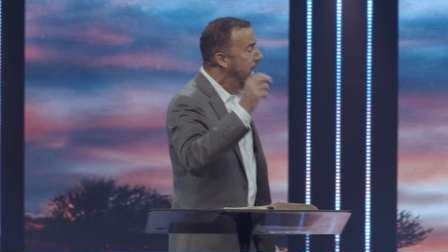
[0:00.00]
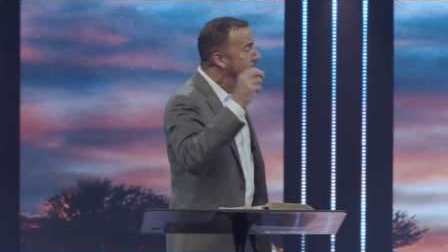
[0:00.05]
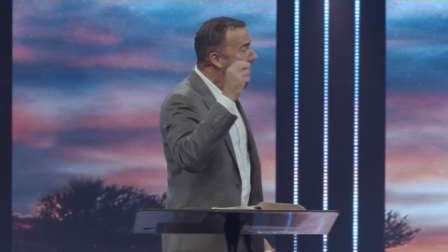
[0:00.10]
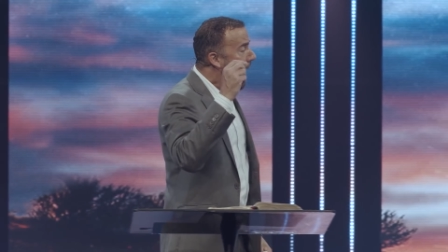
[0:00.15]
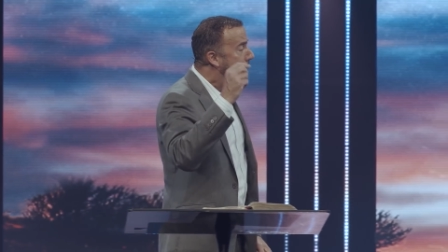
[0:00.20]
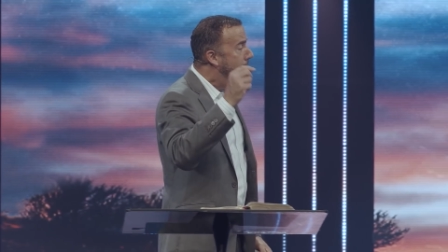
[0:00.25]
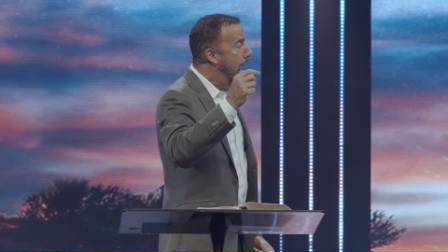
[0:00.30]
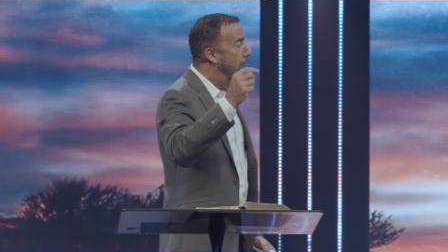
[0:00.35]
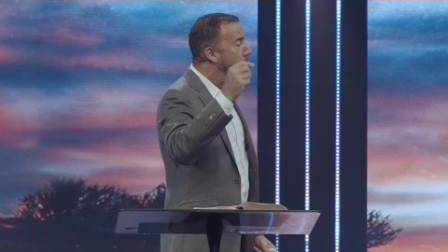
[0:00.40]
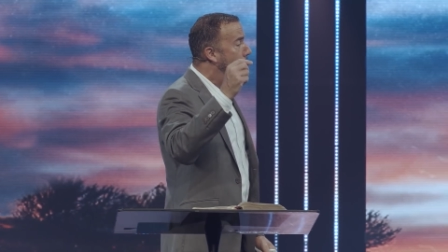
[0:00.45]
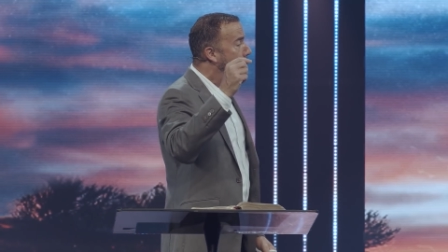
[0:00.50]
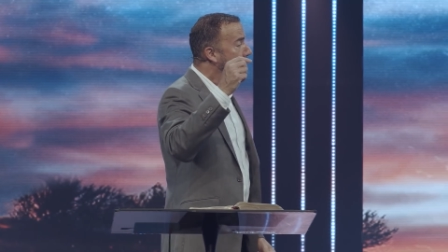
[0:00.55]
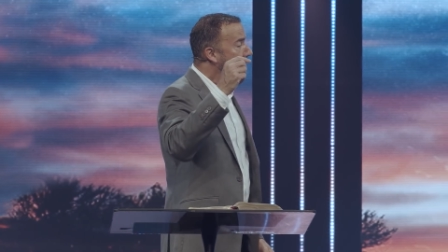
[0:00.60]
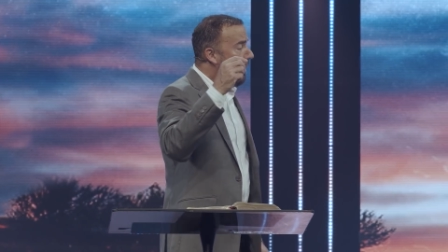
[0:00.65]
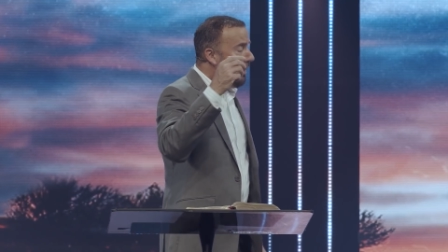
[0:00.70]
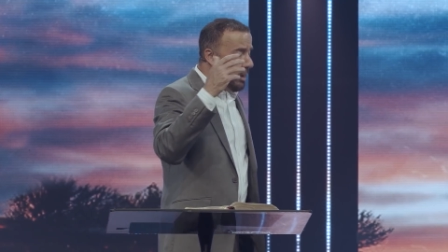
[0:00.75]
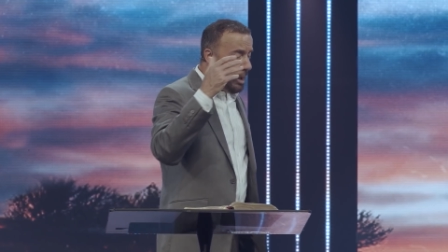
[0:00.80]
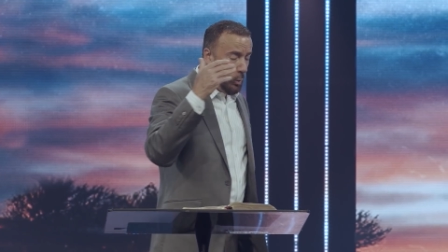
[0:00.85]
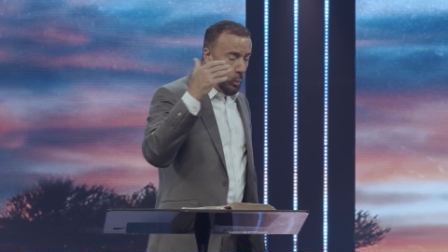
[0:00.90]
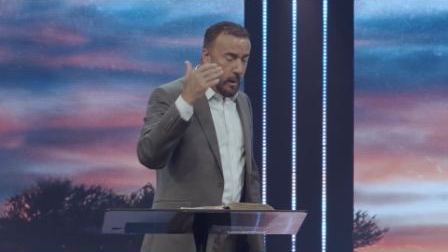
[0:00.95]
how
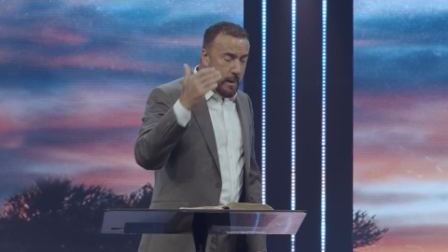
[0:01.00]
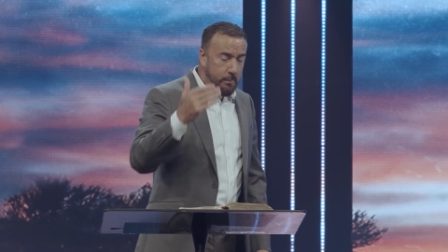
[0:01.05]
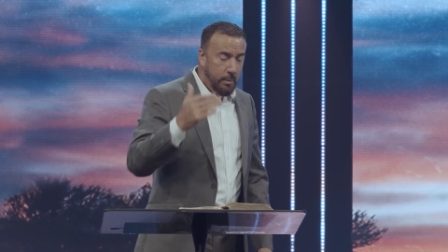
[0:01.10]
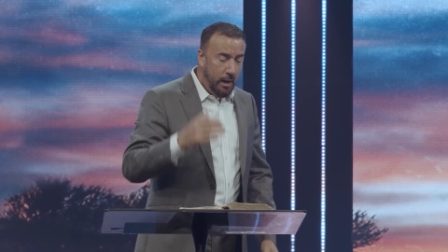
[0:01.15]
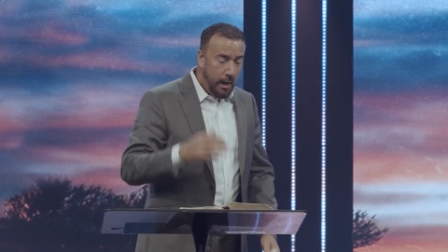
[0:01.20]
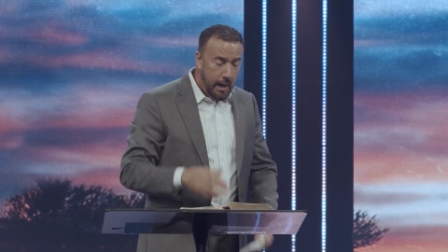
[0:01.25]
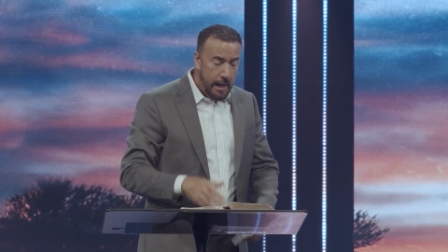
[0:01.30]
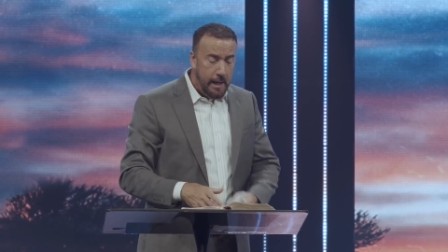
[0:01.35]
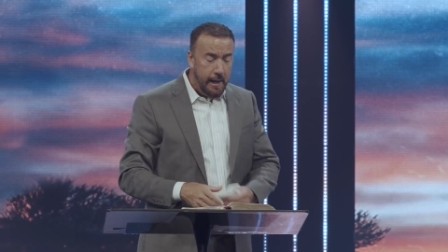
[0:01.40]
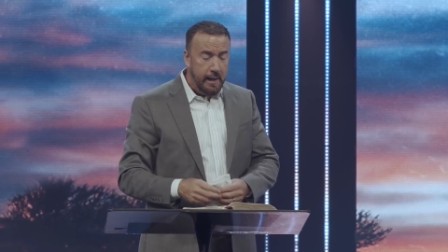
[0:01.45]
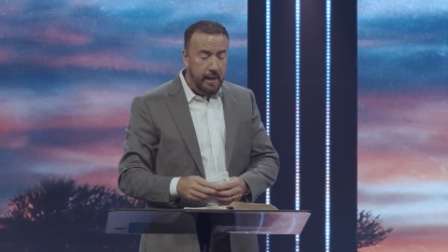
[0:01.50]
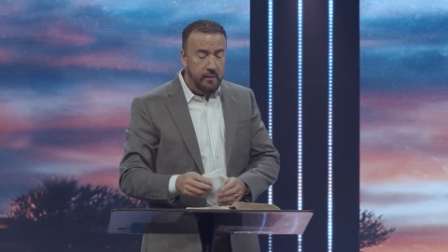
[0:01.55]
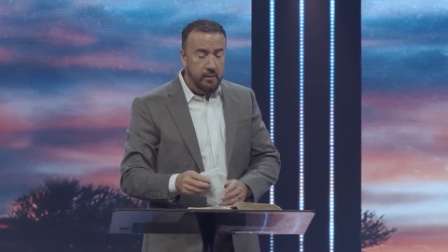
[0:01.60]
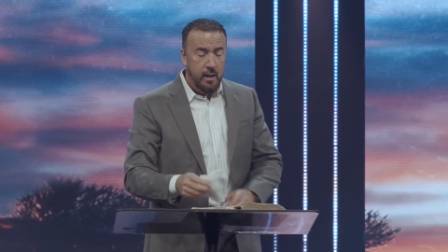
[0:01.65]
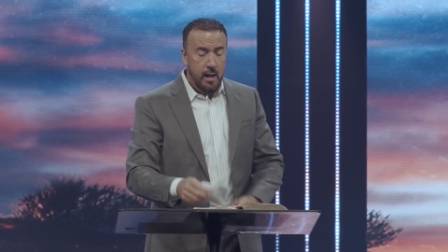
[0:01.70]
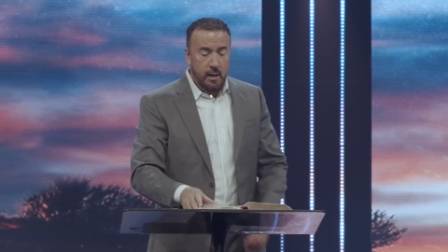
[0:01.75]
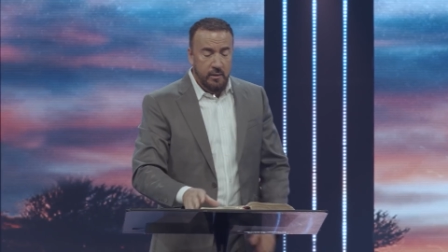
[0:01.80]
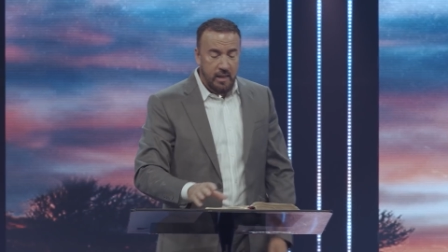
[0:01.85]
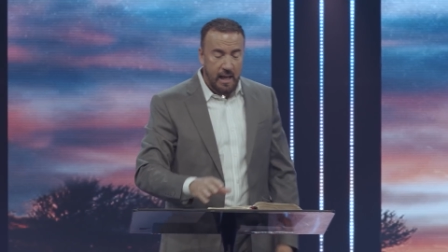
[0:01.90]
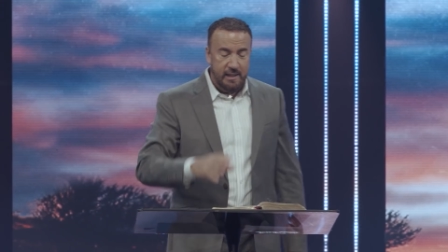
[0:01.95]
could we believe
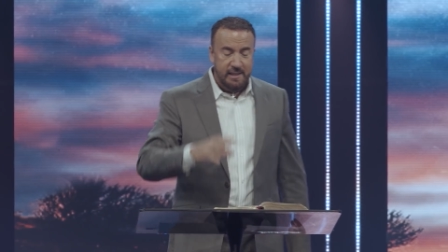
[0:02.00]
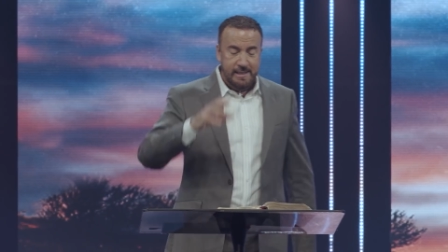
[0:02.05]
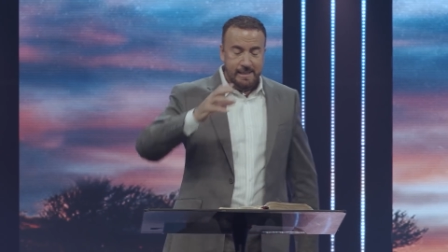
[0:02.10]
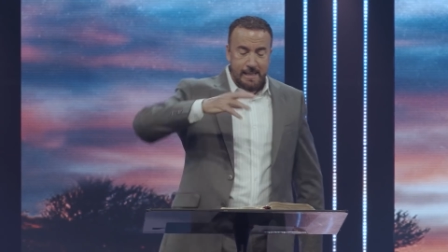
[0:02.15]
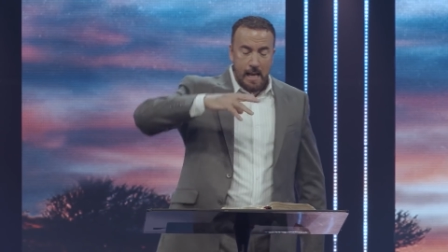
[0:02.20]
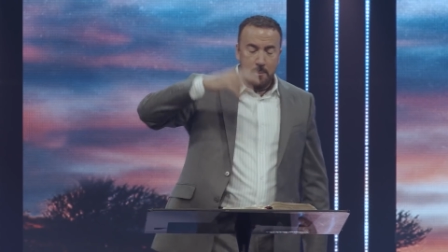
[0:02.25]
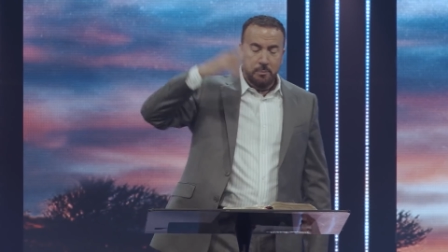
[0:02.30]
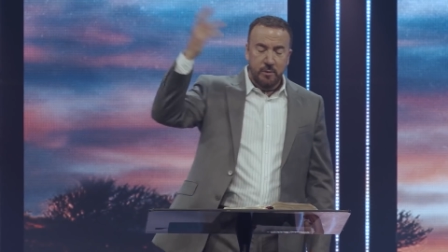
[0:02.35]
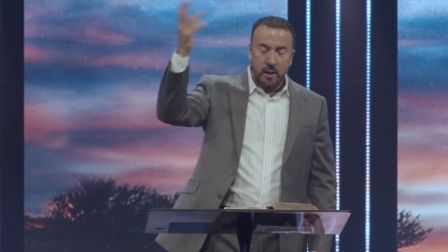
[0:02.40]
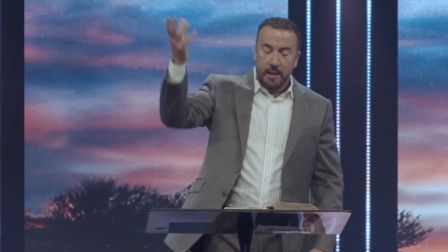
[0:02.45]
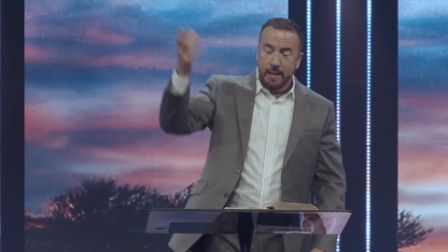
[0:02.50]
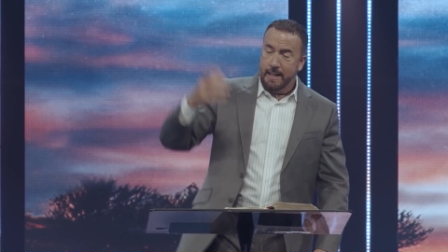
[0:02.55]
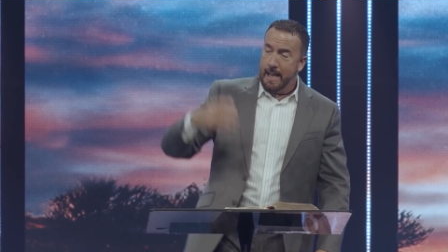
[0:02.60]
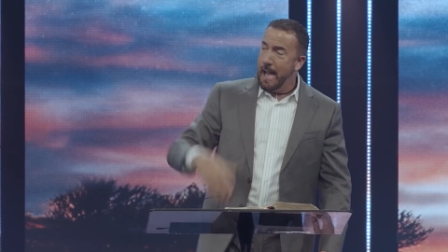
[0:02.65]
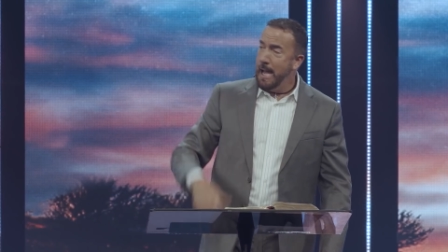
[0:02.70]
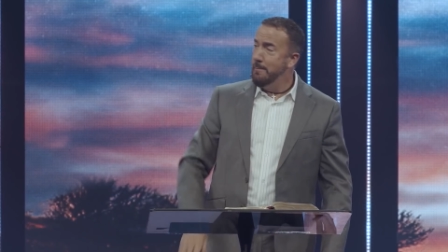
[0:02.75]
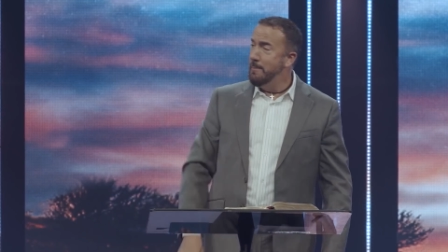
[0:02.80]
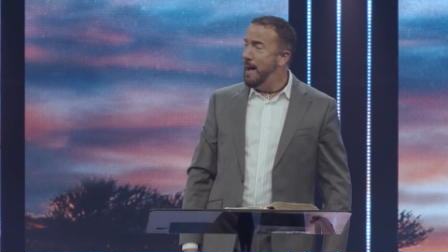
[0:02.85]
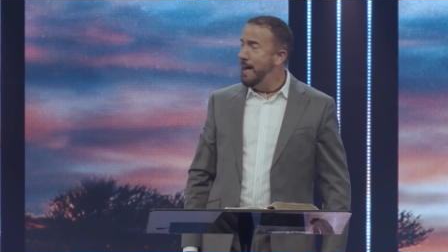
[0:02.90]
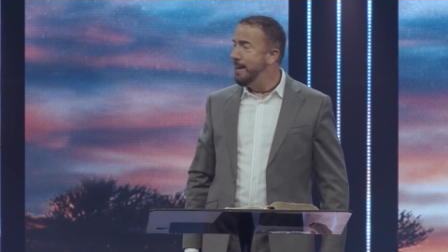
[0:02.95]
that something
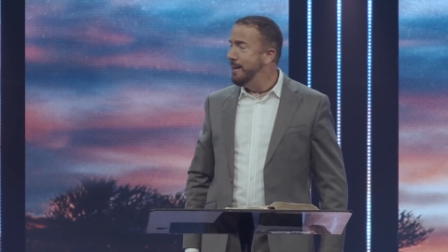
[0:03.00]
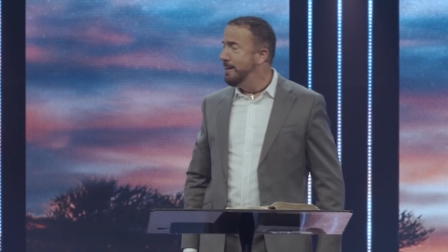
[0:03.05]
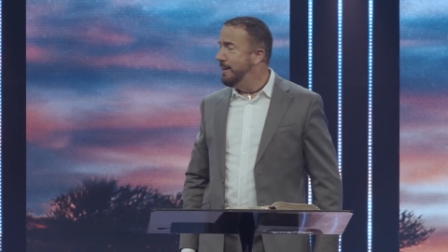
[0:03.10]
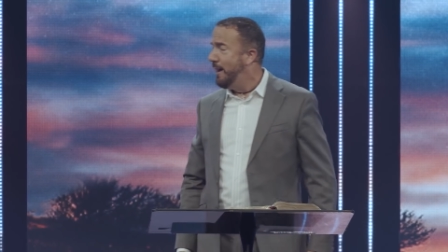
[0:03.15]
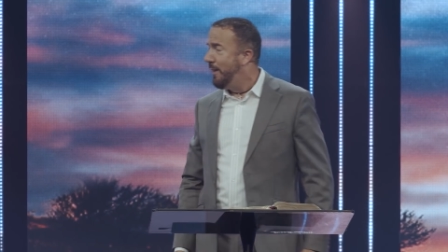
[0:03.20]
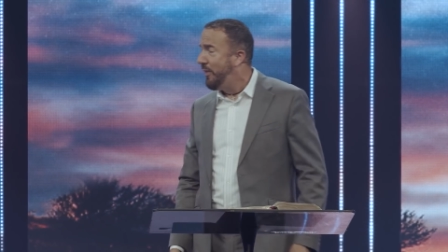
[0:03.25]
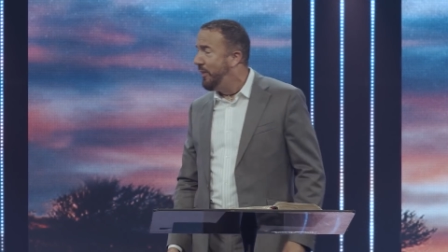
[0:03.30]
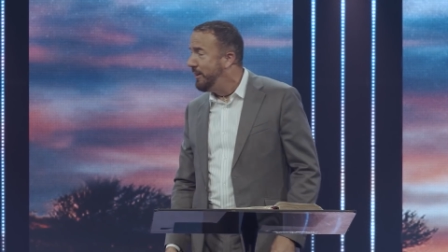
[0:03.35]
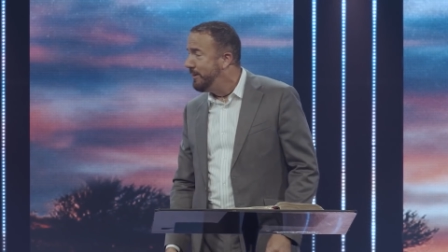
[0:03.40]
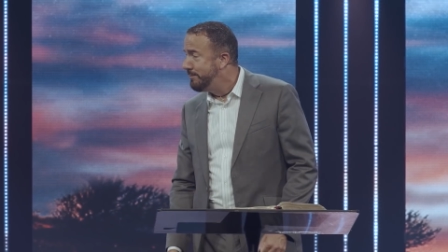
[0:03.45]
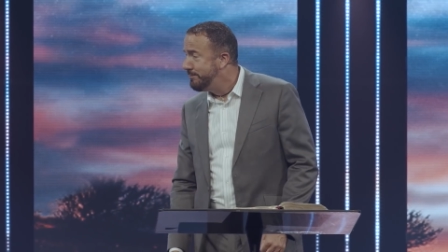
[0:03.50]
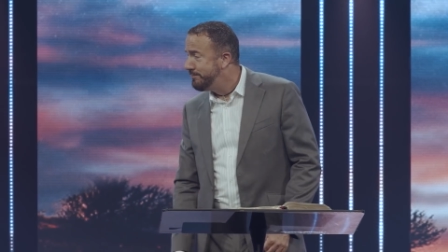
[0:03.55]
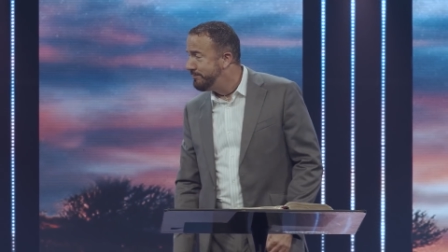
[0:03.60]
came out of nothing?